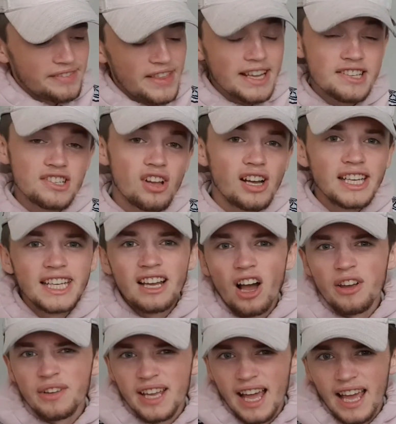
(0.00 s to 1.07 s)
signing
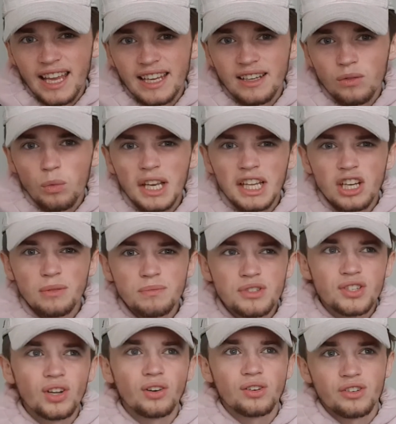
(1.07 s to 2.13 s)
okay. Williams,
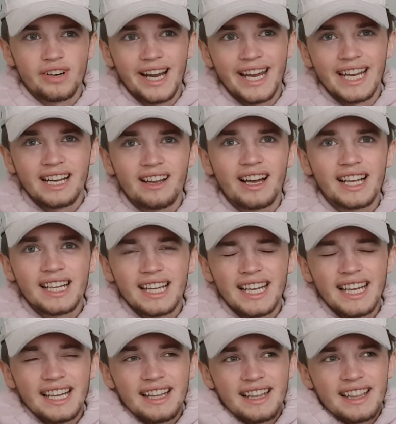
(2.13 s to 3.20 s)
not great, like...
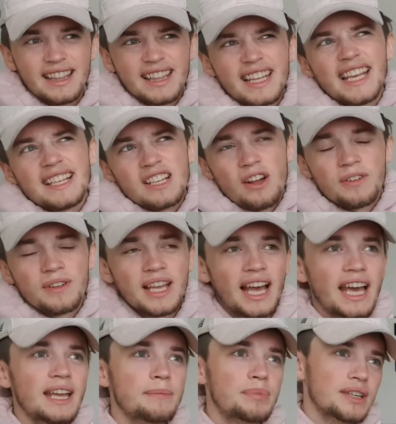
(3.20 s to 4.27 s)
He's
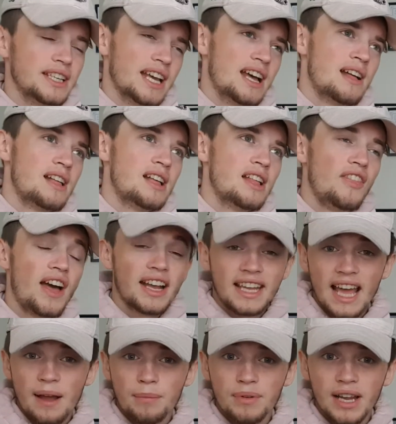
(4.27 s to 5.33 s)
okay, but yeah. That
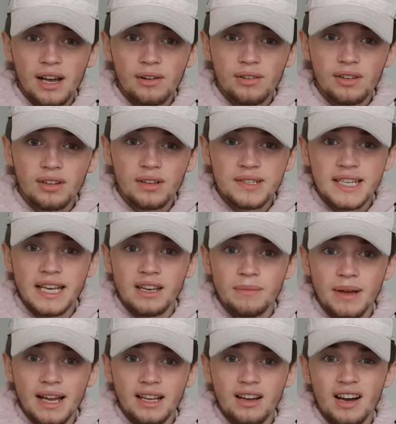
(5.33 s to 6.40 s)
Gabriel
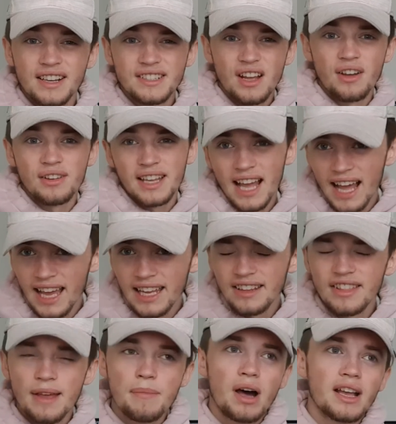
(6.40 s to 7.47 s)
centre-back guy's okay.
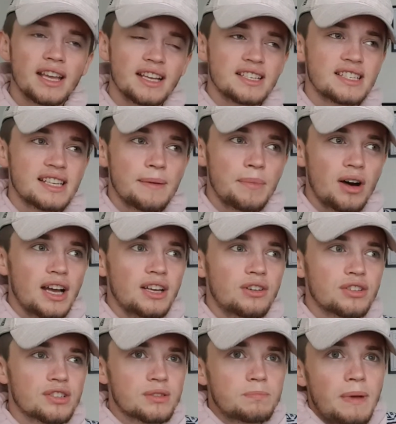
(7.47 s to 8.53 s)
They might get
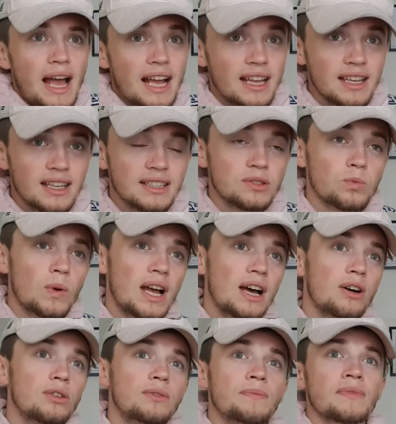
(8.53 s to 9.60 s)
Ceballos back as
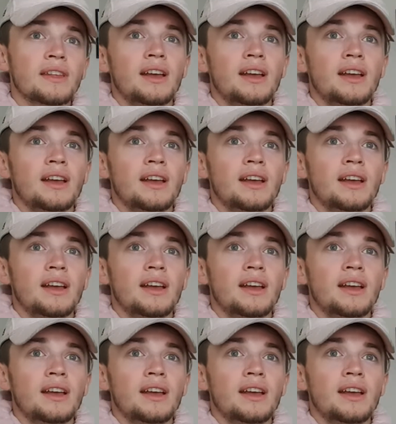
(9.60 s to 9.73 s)
well.